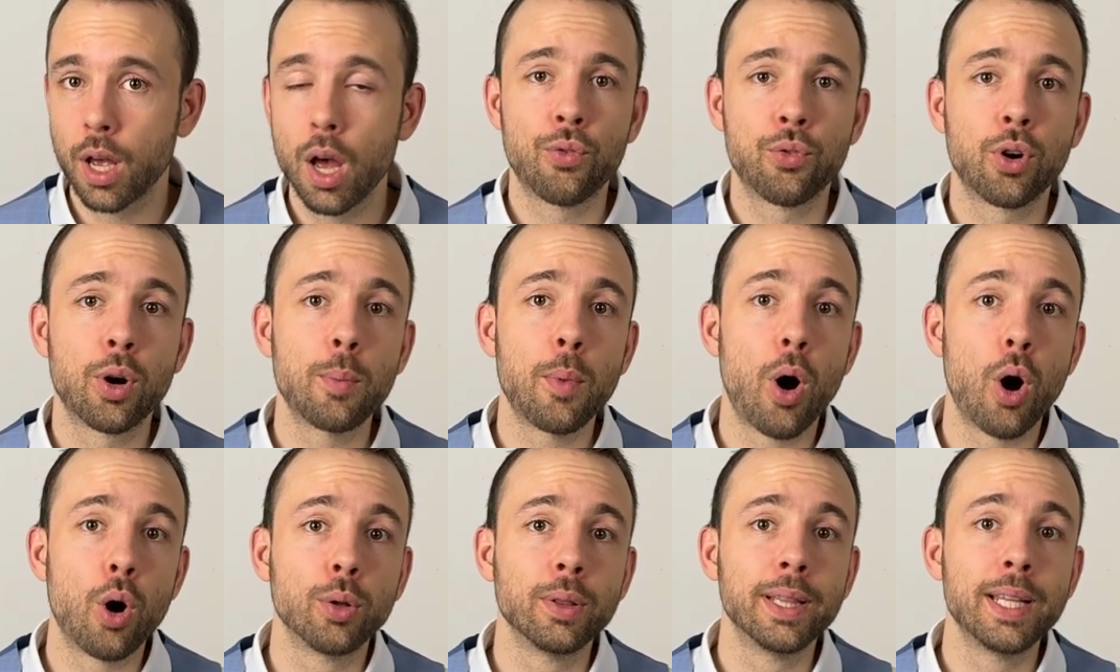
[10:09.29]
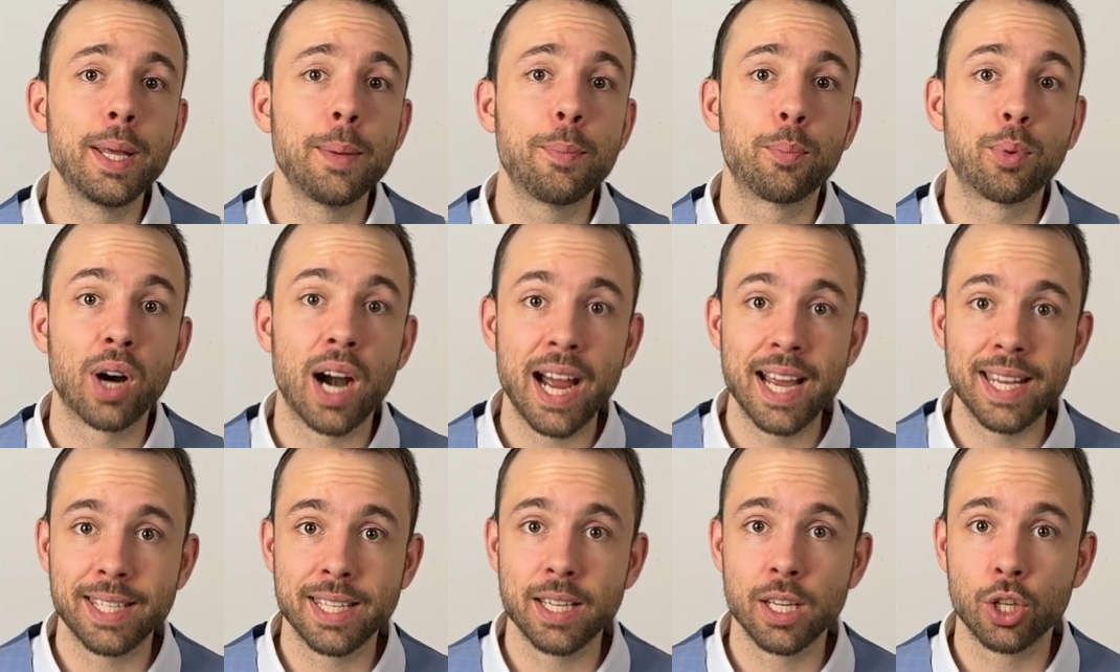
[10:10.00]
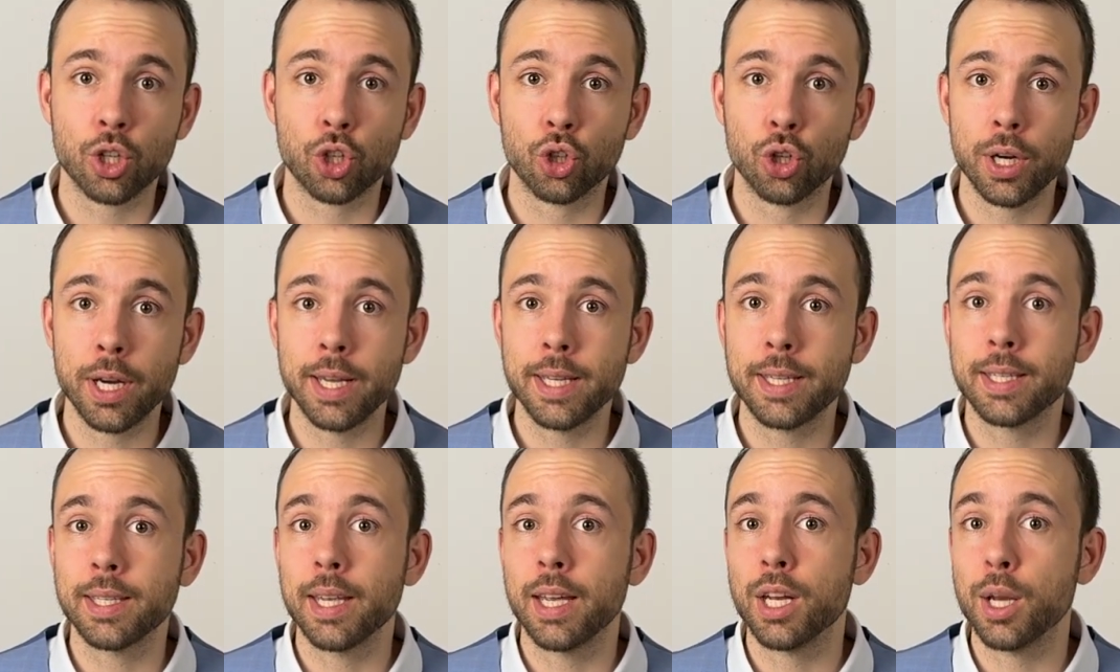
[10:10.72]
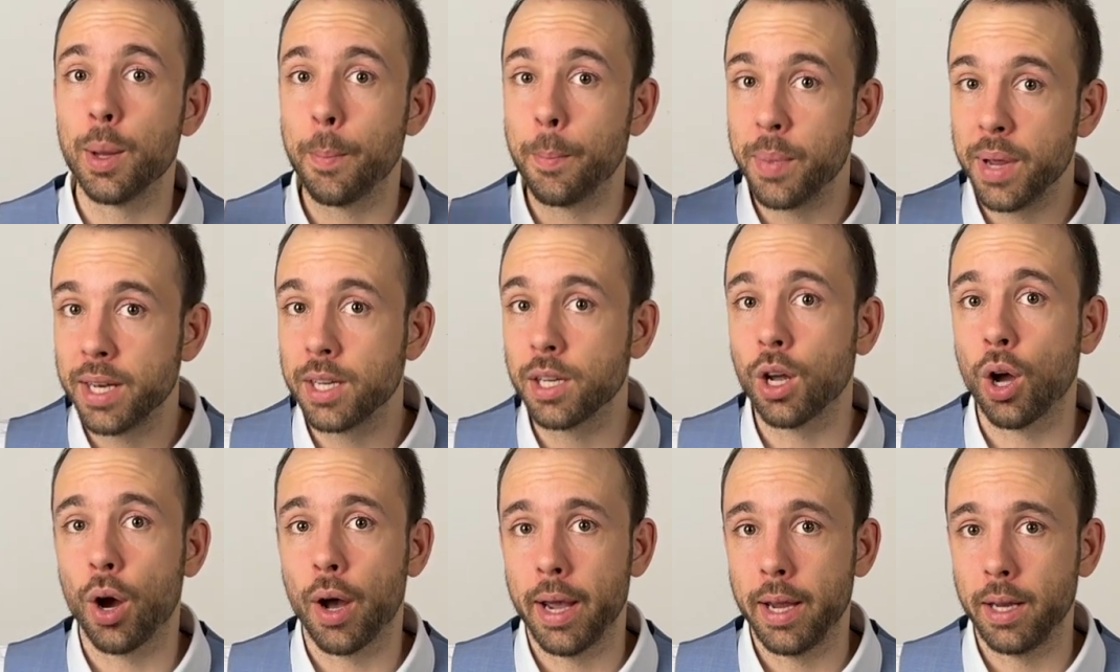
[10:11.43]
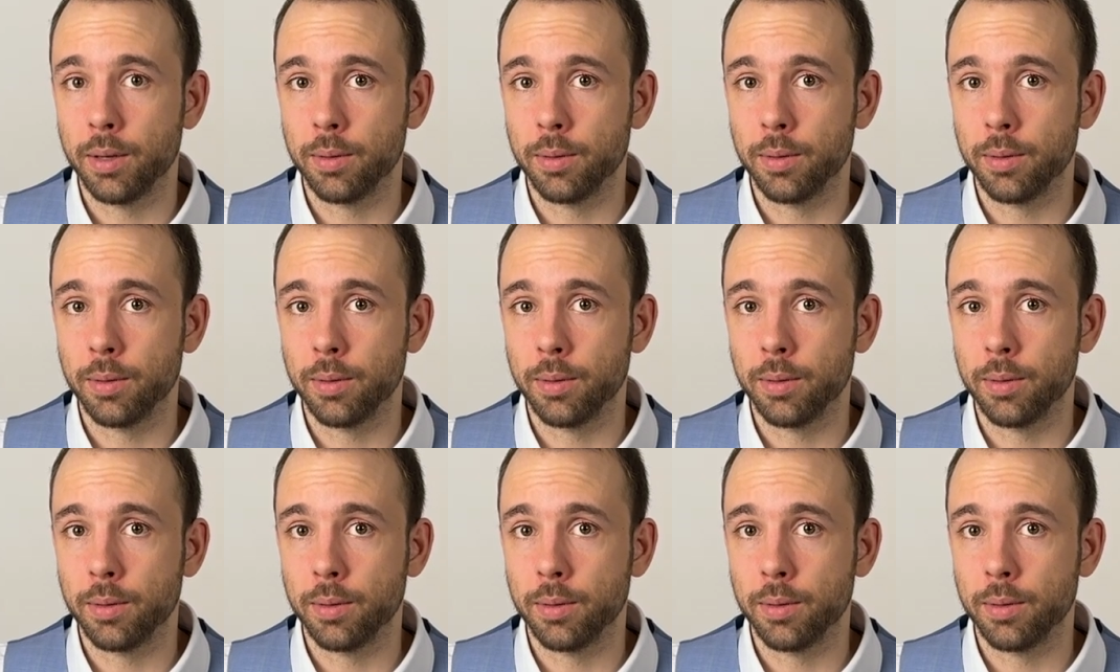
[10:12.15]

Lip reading: from only price increase in a Bitcoin,